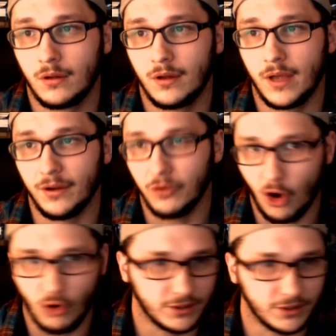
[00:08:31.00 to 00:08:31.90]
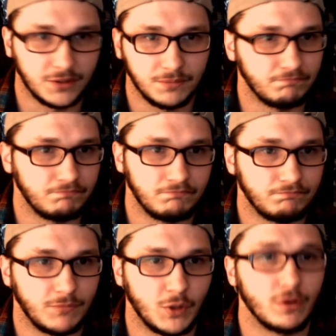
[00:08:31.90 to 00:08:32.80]
and all its
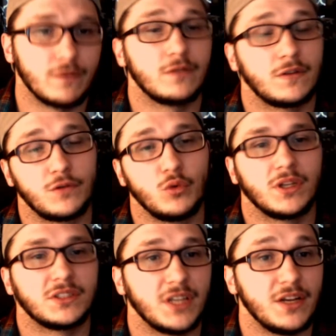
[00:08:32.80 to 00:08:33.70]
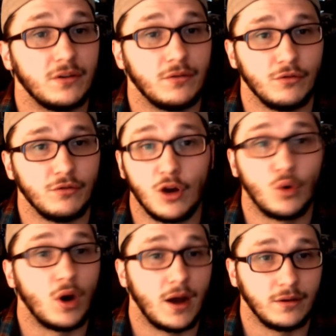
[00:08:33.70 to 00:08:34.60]
derivatives. If you want to say
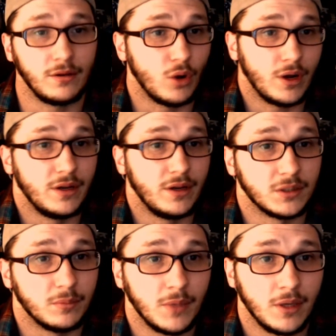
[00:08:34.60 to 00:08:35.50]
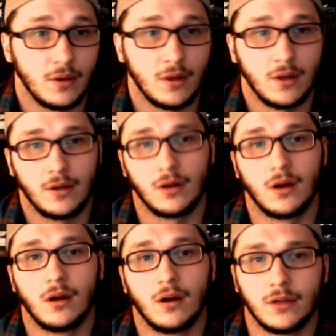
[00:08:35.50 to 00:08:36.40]
Noahidism
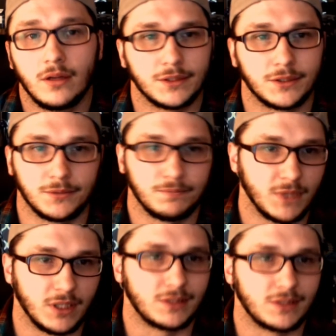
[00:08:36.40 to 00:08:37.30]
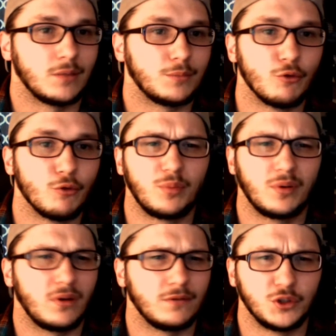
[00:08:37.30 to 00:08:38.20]
is a subgroup
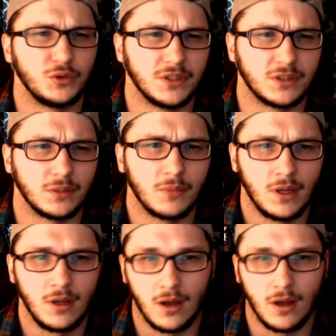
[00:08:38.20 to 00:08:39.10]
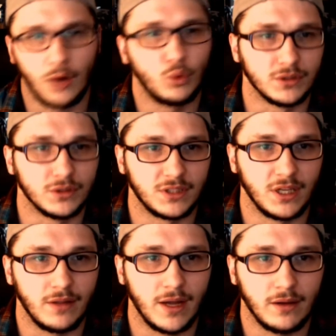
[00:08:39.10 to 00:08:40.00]
of Judaism, I wouldn't say
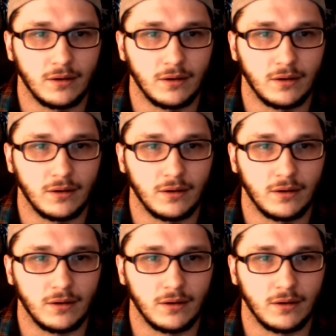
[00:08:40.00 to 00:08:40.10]
that.